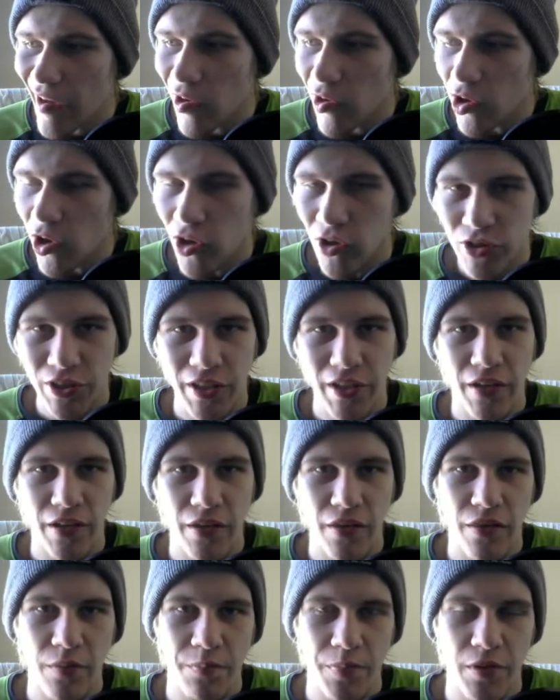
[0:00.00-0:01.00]

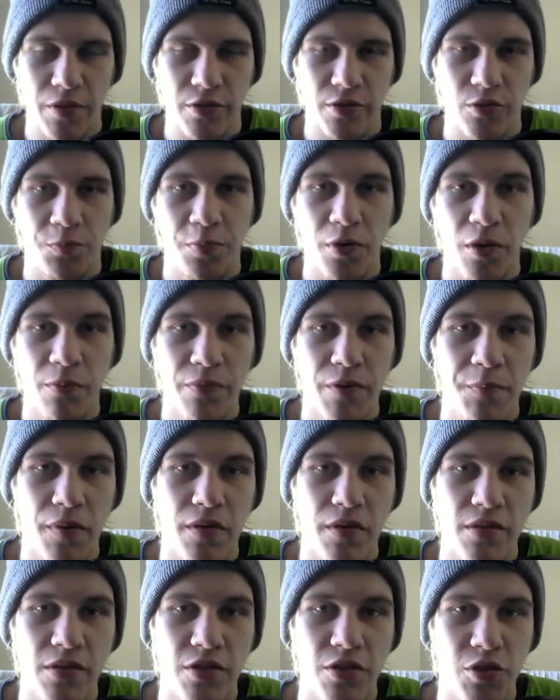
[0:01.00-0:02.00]
asking the person to prompt the
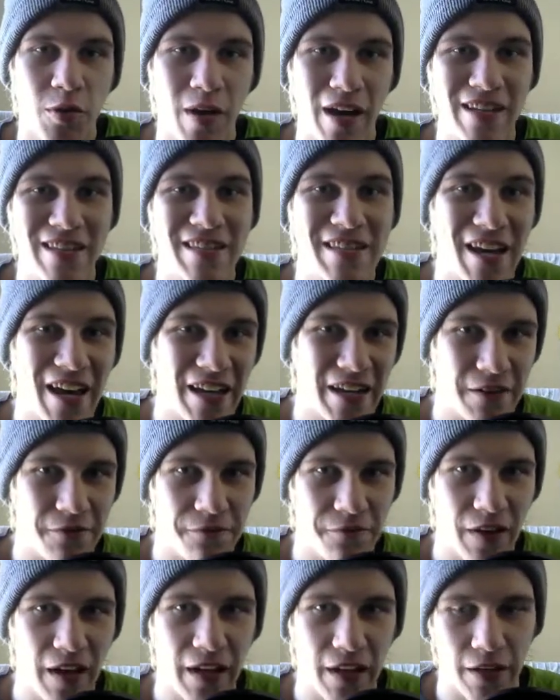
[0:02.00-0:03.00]
person to enter any
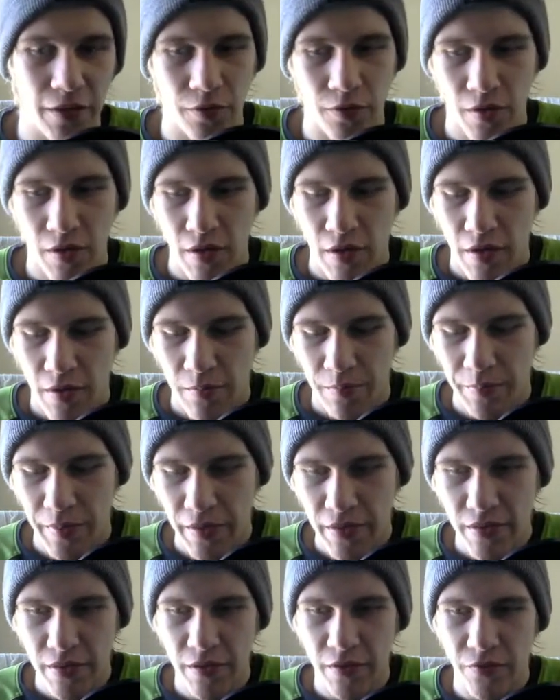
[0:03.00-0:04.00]
value.
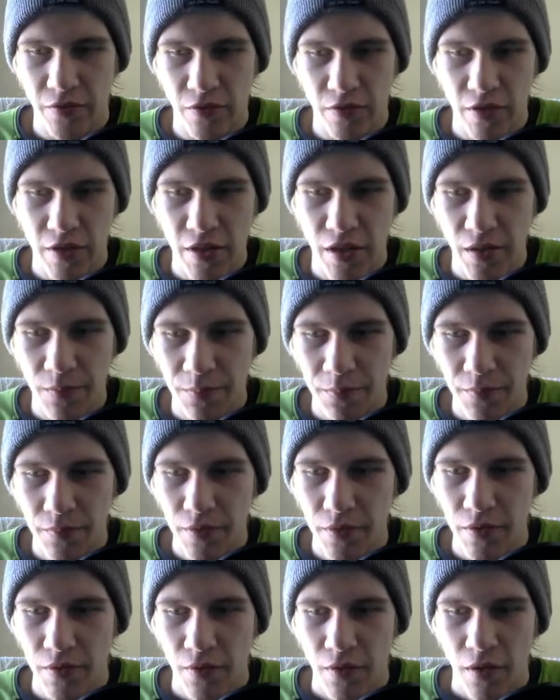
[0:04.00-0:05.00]
But if you type,
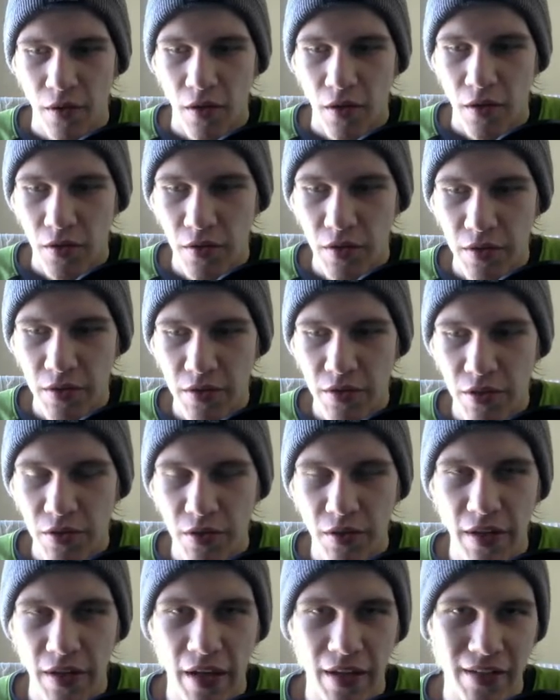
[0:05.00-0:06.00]
you can see you
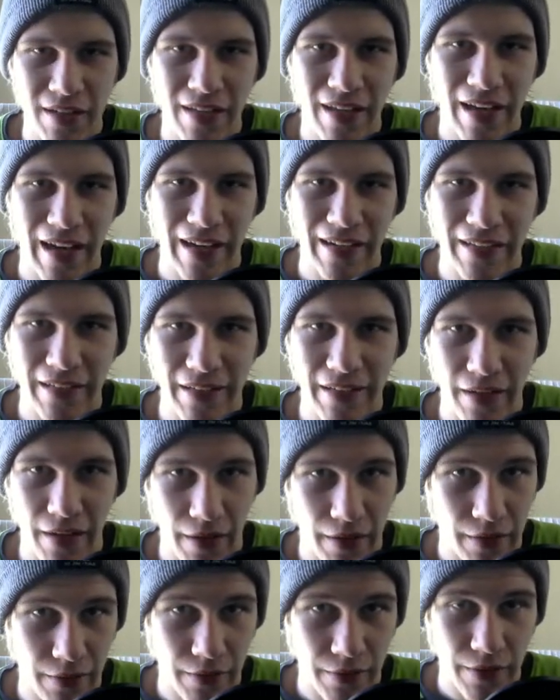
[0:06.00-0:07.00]
can actually add in
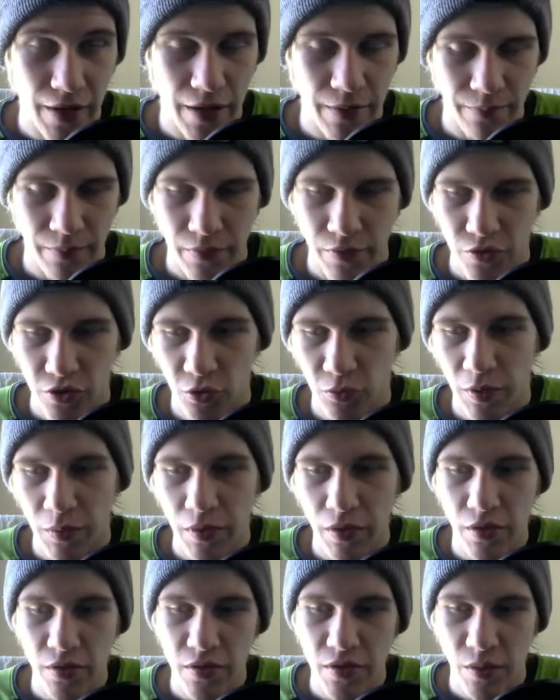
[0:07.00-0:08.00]
a name. So what I'm
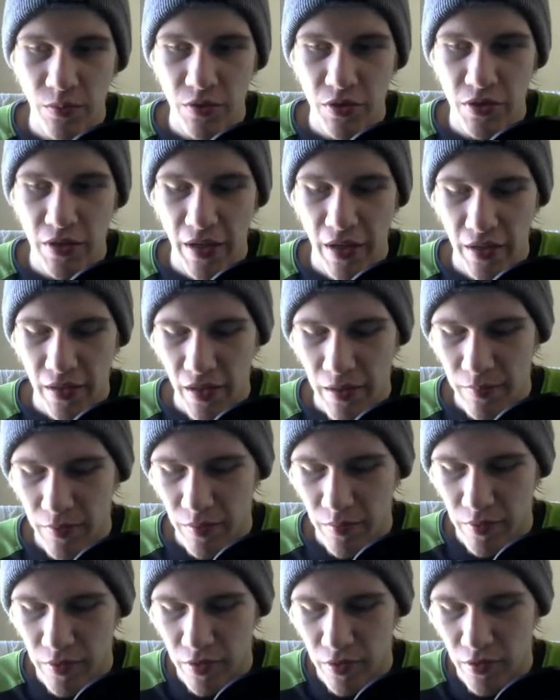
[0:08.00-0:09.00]
going to do is I'm just going to add a name.
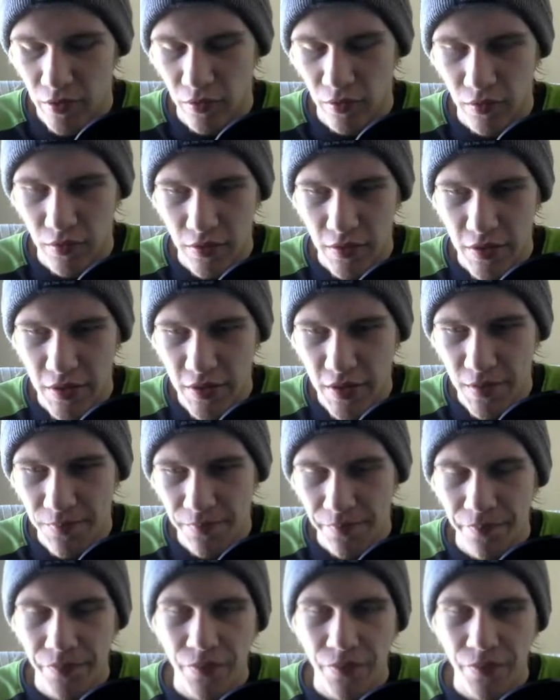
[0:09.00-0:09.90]
I'm going to call Tim.